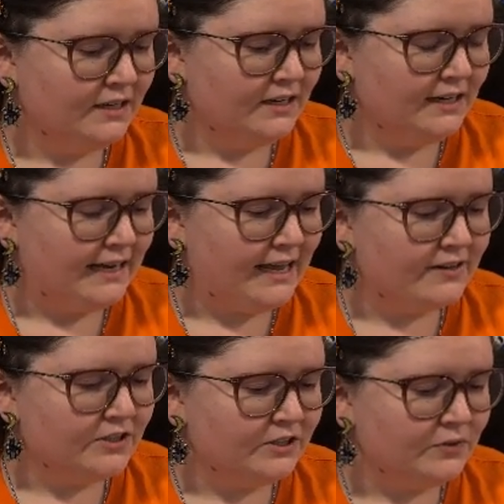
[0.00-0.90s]

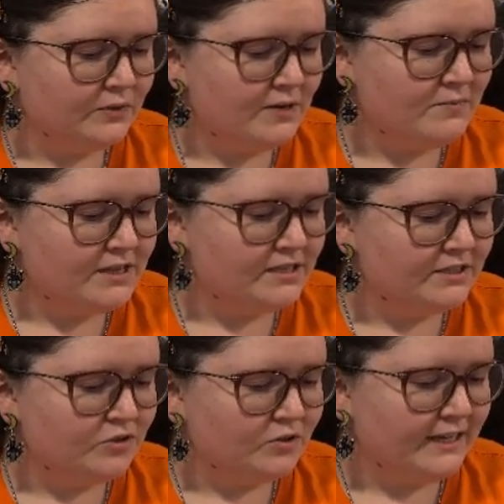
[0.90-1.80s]
And her grandma
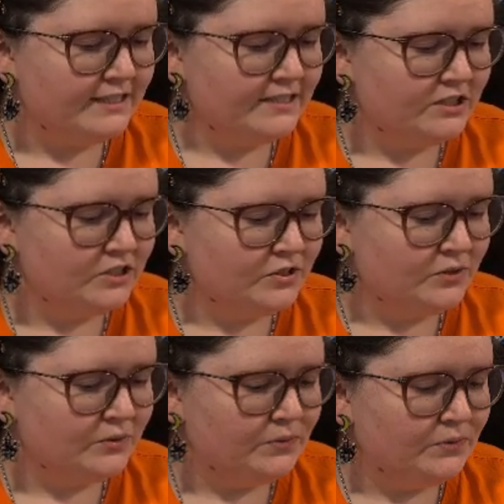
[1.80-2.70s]
tries
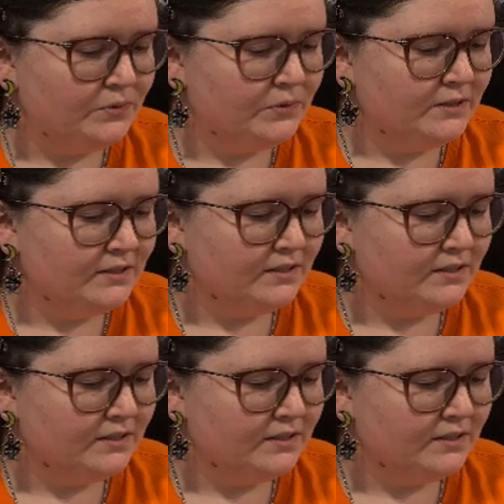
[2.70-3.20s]
to,